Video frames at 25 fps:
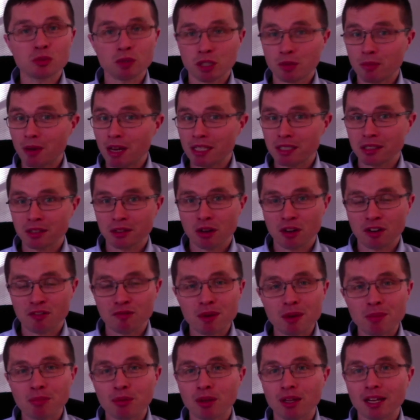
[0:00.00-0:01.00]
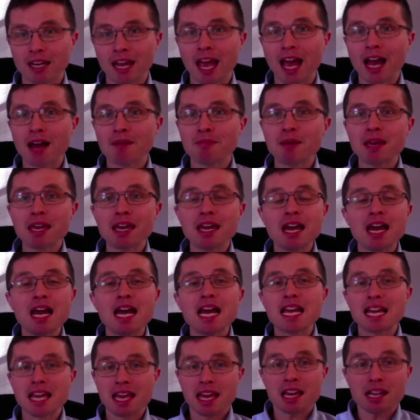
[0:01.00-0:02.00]
which makes a lot of people unhappy.
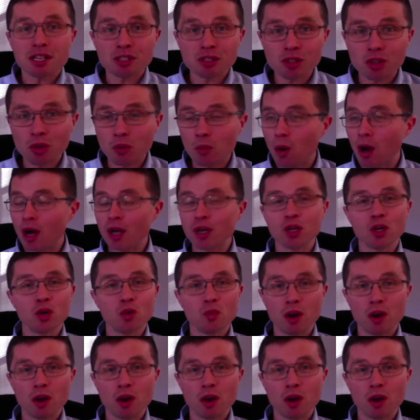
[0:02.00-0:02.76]
He's the one who,